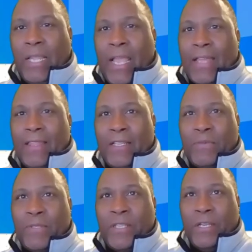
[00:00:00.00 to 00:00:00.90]
Yeah,
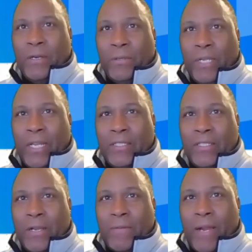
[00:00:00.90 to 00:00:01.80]
this was the old
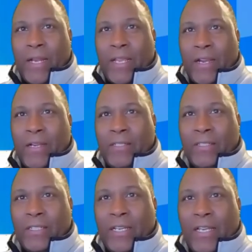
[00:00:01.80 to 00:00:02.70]
Enzo right here.